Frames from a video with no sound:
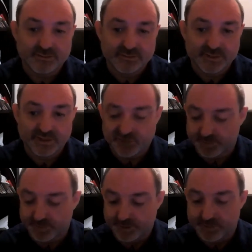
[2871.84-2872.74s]
These
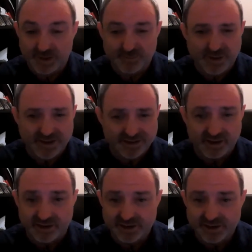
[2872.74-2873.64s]
should be among the
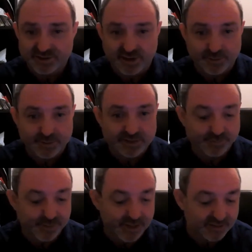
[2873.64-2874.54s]
highest
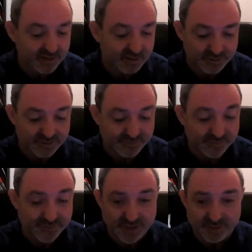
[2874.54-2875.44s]
carbonated beers, along with a
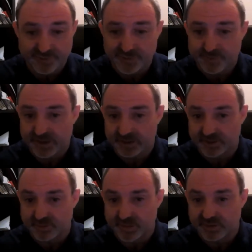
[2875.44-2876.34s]
few of the
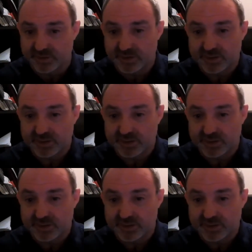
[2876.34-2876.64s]
Belgian ones.